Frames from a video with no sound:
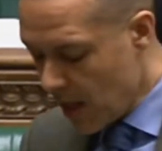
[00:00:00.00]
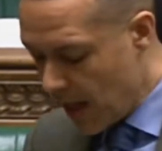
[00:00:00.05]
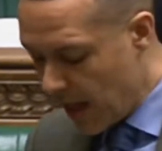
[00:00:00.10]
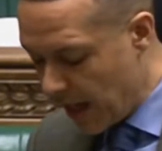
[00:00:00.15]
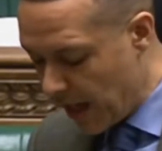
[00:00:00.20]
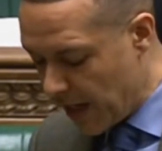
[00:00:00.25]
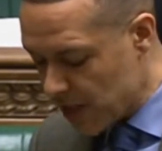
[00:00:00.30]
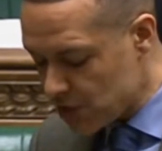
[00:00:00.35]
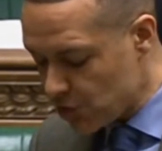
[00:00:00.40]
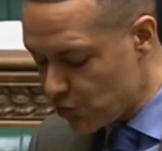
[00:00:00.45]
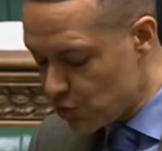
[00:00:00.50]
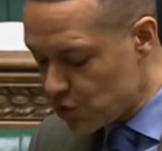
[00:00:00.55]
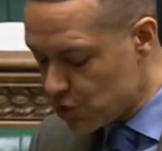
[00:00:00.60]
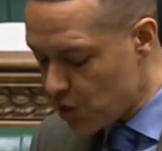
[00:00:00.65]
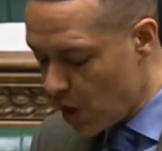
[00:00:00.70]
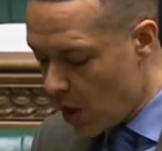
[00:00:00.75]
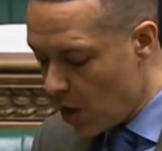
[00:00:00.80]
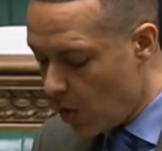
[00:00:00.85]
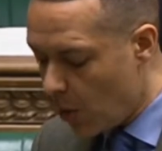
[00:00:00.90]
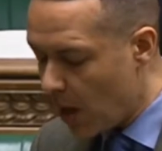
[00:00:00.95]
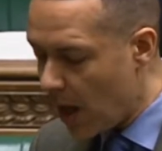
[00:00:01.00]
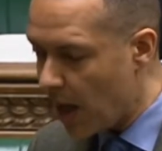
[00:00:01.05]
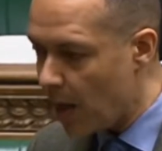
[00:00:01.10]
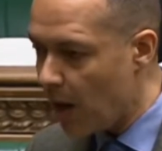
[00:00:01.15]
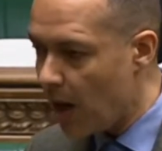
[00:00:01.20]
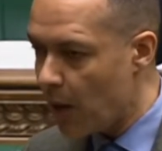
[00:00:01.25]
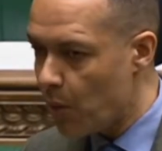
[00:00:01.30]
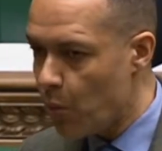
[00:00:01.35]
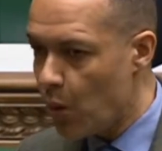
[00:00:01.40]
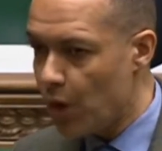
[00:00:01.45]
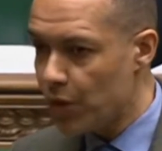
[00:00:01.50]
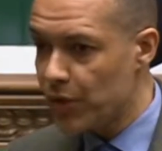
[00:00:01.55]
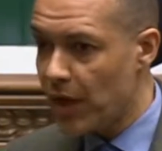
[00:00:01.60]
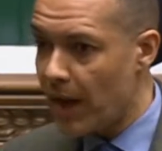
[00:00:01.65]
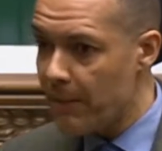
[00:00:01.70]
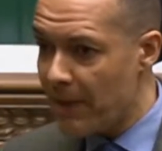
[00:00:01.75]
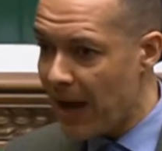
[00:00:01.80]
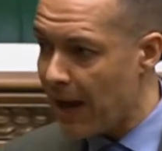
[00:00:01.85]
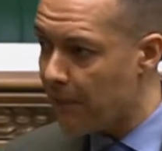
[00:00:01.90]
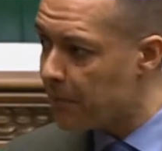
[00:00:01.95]
And as a result,
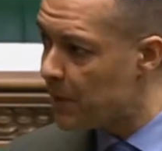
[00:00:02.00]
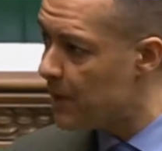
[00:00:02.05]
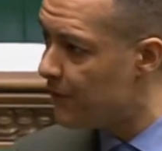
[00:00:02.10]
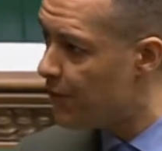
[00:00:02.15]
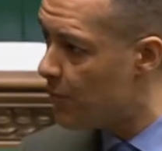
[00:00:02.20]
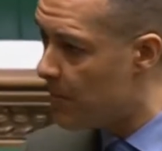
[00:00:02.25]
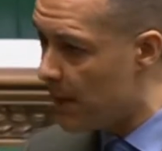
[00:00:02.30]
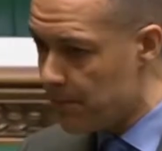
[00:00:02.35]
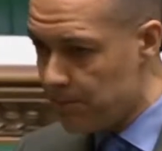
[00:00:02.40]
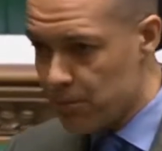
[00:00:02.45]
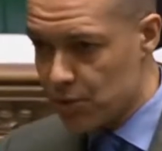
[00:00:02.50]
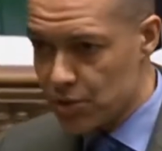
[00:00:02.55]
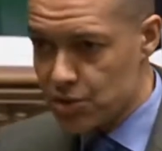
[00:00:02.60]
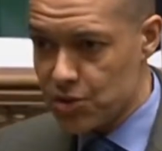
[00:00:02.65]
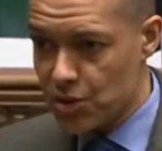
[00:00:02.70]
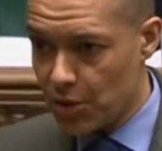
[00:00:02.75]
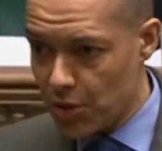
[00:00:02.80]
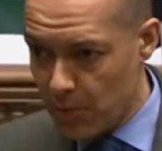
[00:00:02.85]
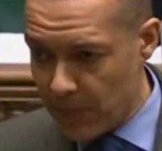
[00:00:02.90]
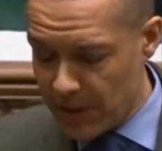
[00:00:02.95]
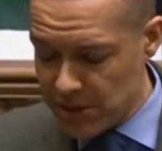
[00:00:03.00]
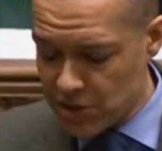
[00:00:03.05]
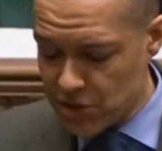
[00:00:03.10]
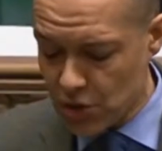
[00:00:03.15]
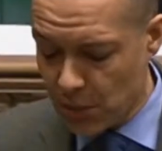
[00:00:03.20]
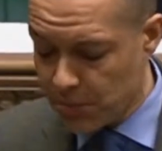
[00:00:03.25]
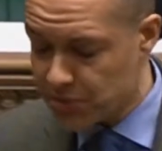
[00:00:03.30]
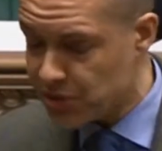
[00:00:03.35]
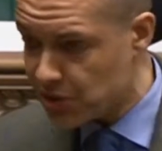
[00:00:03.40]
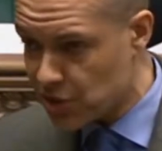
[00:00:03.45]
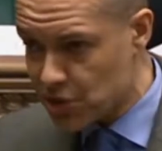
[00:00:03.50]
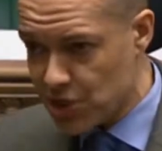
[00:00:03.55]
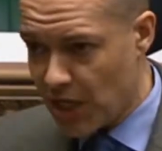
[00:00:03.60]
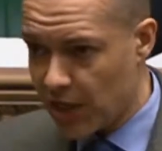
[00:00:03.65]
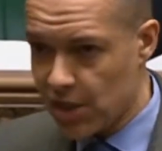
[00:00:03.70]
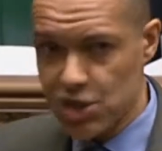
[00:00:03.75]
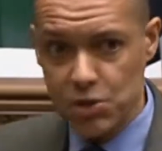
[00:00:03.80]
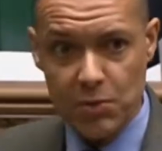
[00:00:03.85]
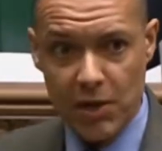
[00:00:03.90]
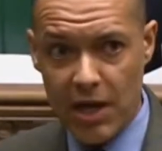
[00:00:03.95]
I'm happy for members on the benches opposite to
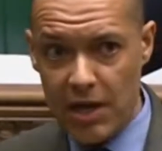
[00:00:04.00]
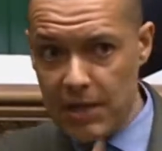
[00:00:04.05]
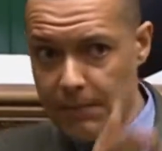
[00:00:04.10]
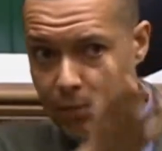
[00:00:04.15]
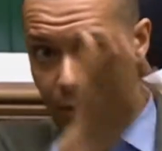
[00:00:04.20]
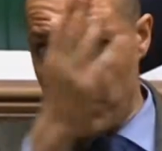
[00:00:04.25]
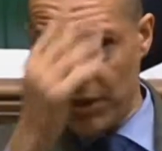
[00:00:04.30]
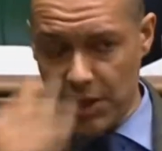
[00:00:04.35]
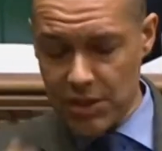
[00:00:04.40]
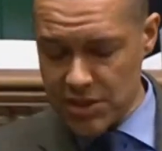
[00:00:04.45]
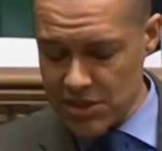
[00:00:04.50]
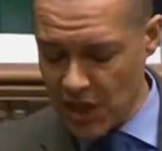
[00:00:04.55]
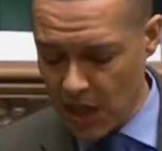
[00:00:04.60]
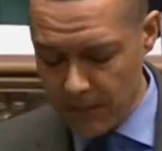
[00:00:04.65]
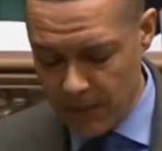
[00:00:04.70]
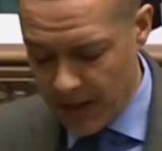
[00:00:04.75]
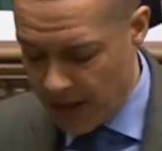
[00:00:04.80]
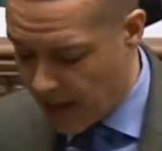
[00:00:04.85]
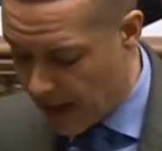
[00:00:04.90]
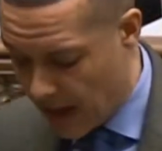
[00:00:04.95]
challenge me at any point in the time I